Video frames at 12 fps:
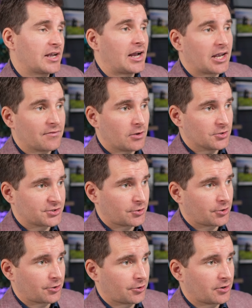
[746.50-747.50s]
I have also
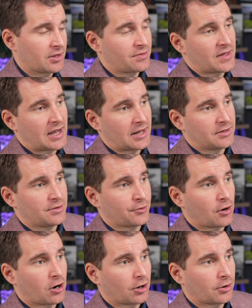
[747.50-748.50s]
heard that there
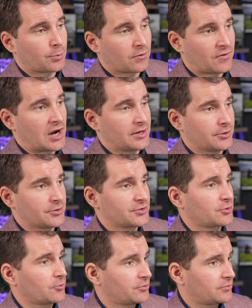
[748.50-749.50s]
are providers
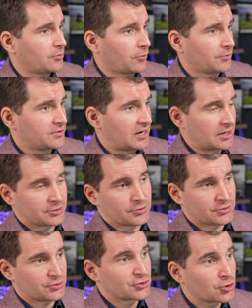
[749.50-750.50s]
or
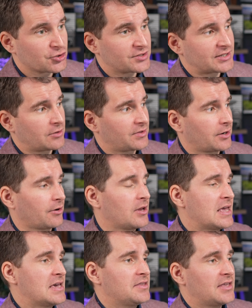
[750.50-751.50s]
doctors or surgeons out there
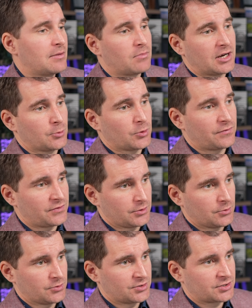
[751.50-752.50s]
that might
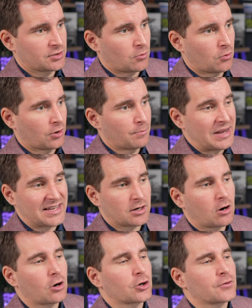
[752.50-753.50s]
refuse or make it
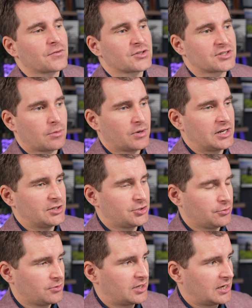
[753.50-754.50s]
harder for somebody
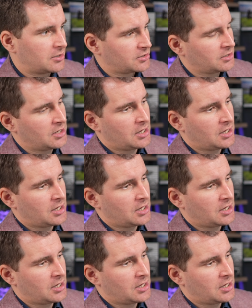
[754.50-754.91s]
to get